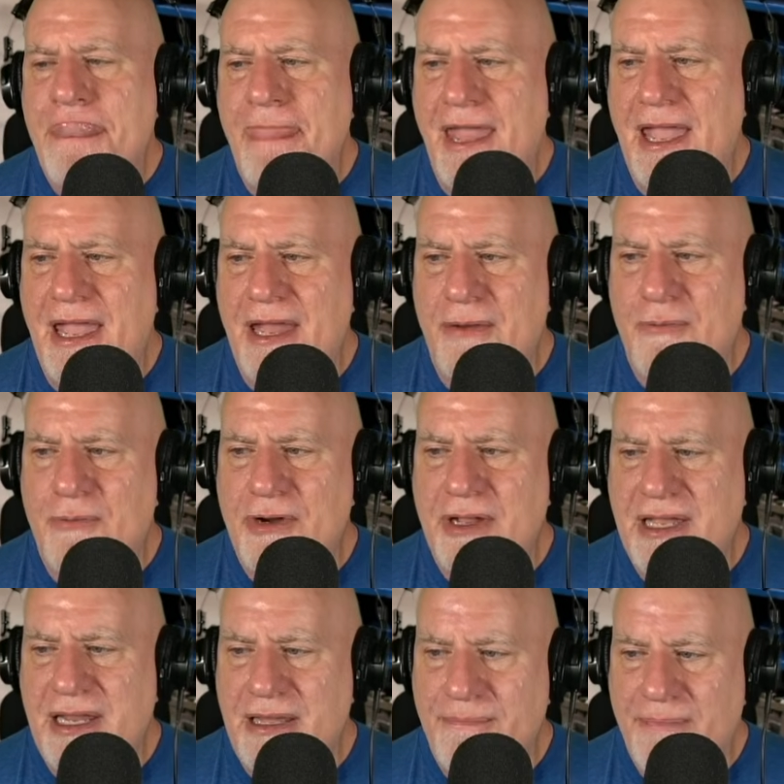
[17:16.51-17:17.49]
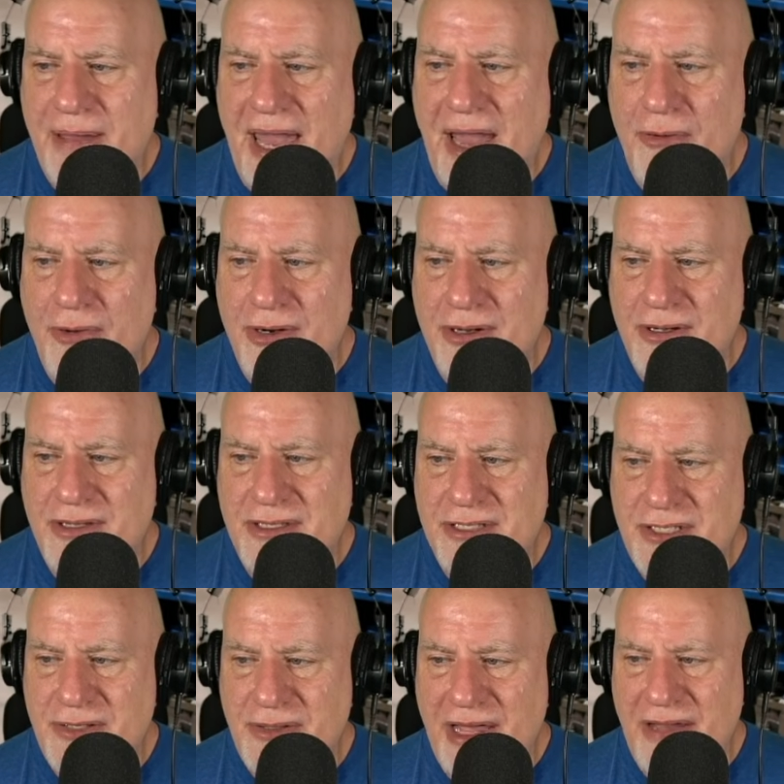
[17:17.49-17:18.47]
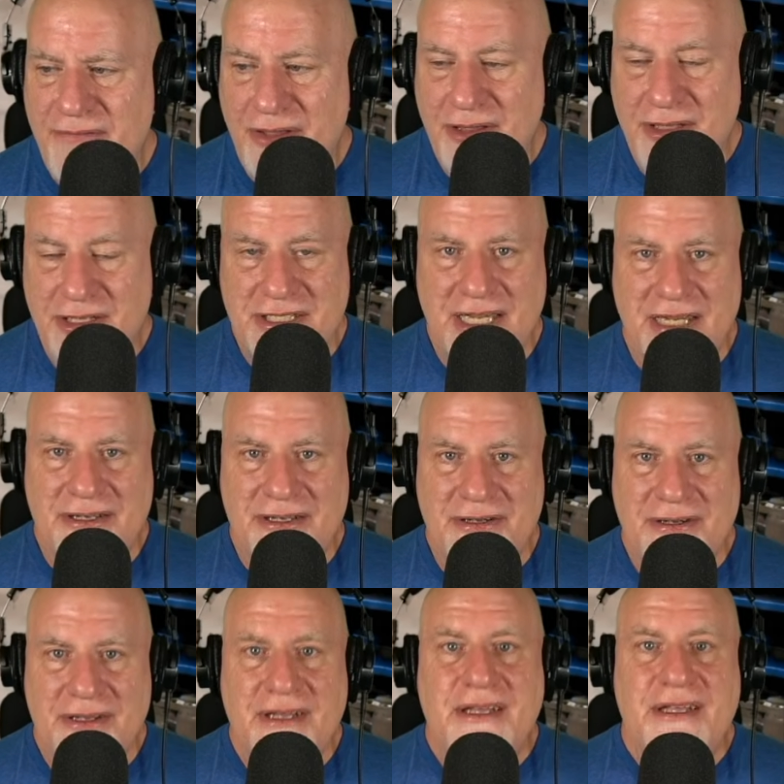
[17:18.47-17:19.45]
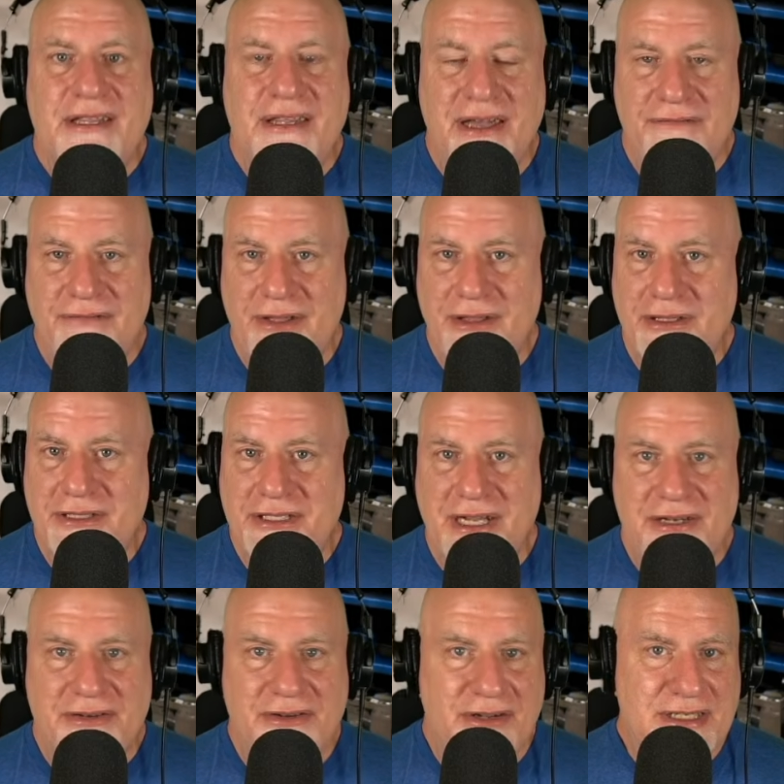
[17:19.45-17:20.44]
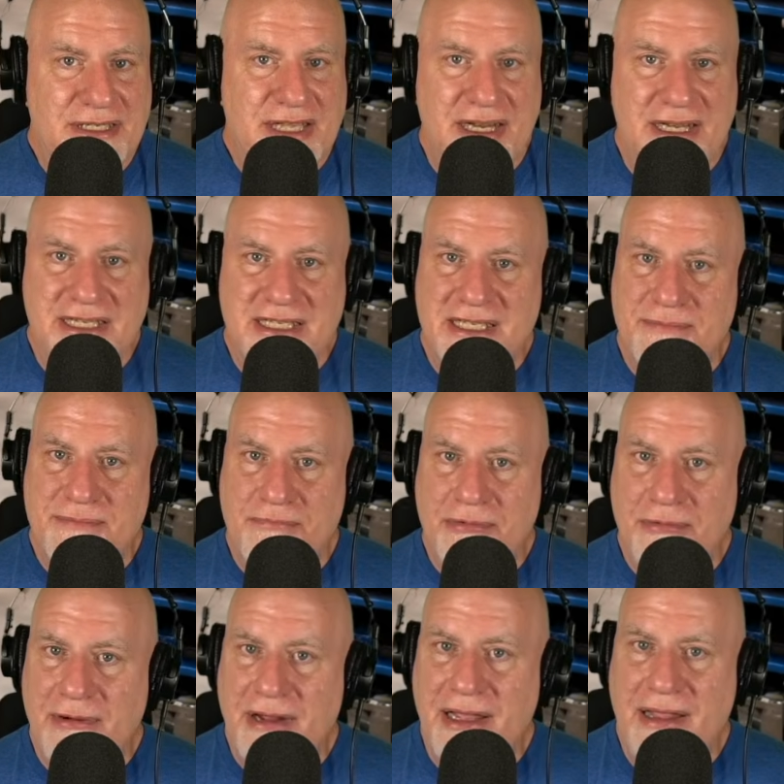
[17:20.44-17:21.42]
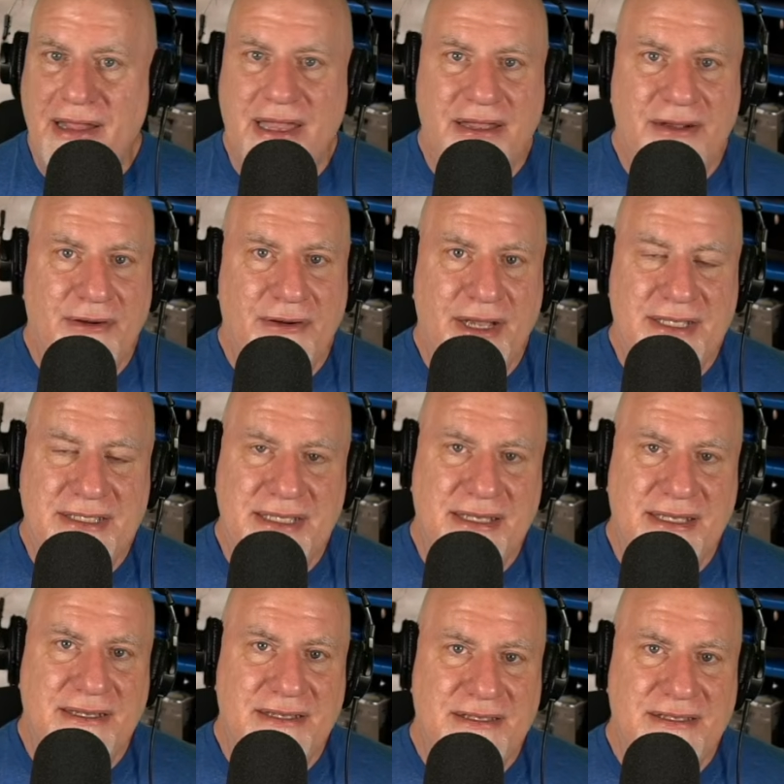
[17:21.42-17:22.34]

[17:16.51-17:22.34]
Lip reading: and we're getting power to that fuel injector is going to spray like crazy.